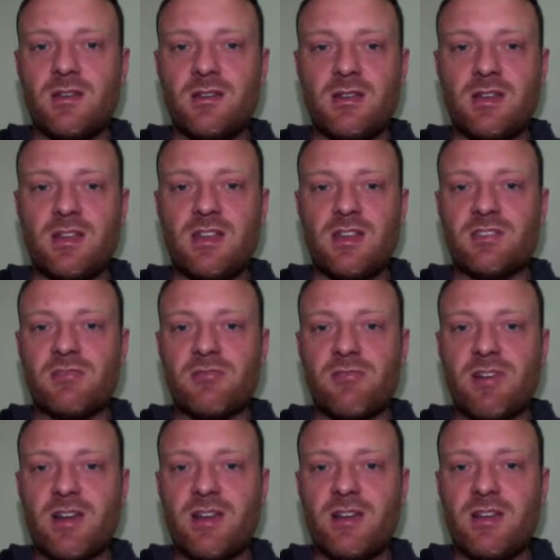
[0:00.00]
Now that's
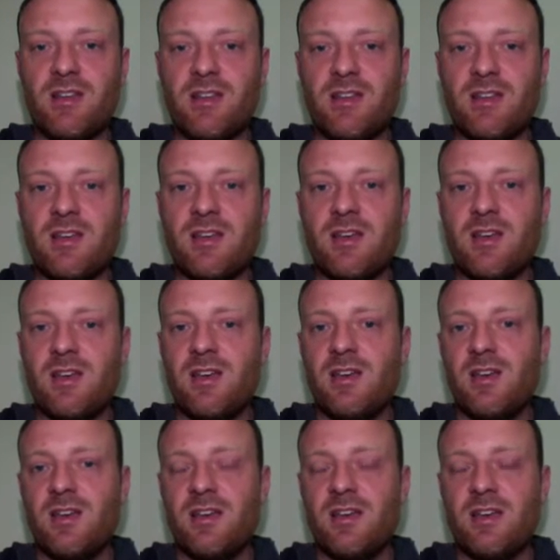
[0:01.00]
great.
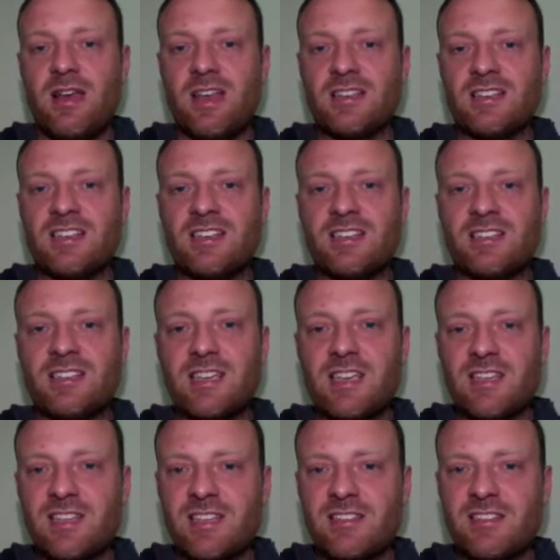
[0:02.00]
Now, as you can see,
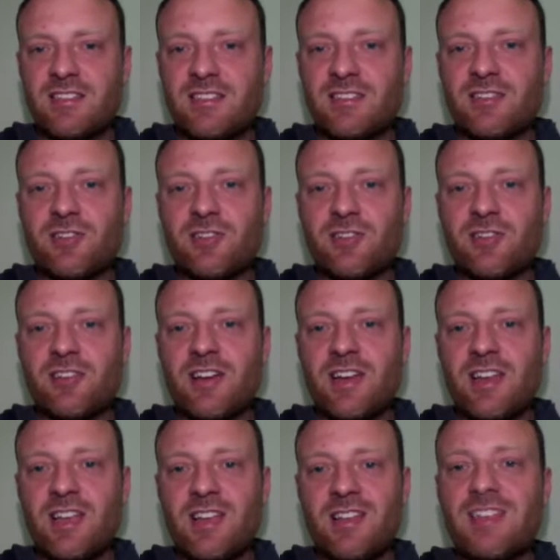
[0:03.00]
there's this dotted
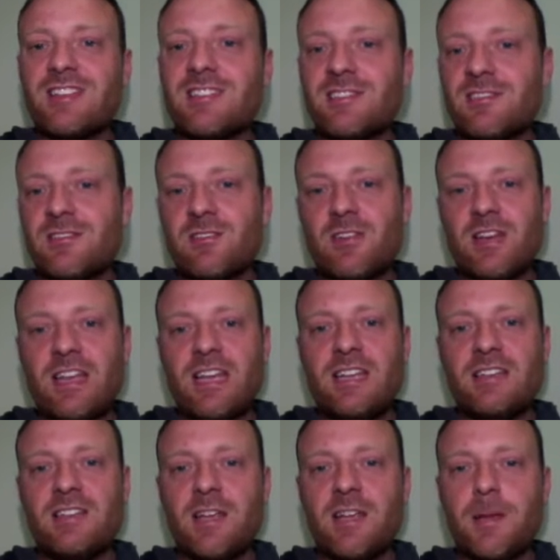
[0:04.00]
line here that's kind of
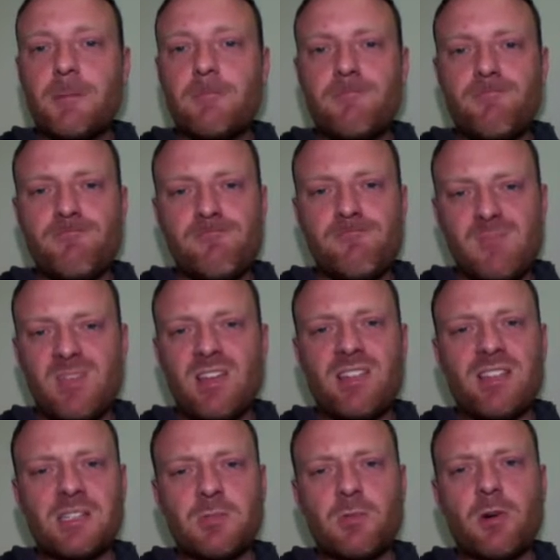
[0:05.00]
hinting
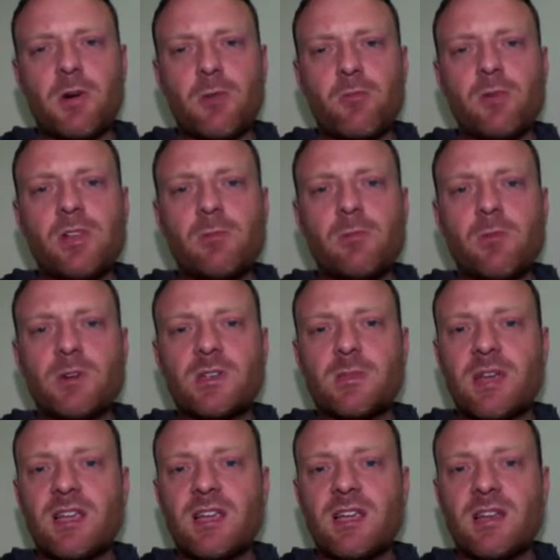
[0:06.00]
that's where I really want to
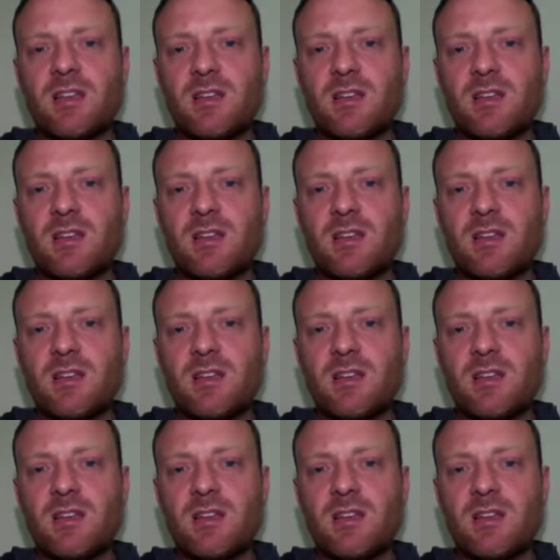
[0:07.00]
be.